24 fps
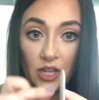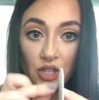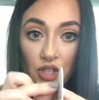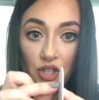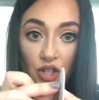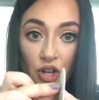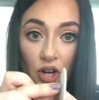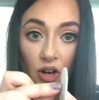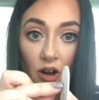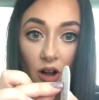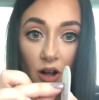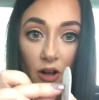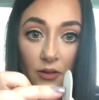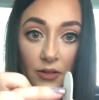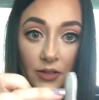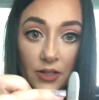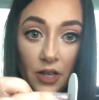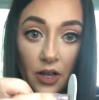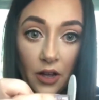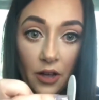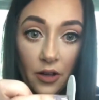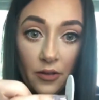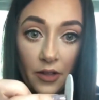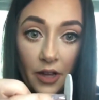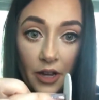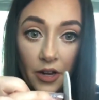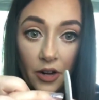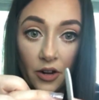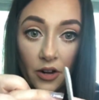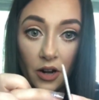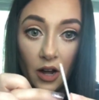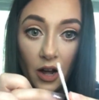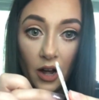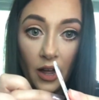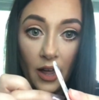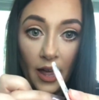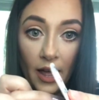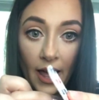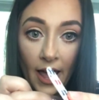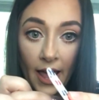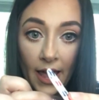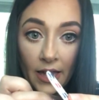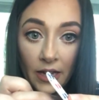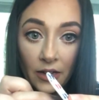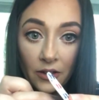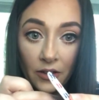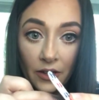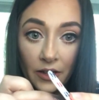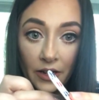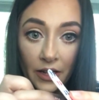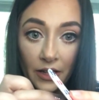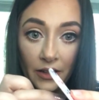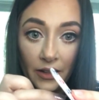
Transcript: sure also that you're not angling it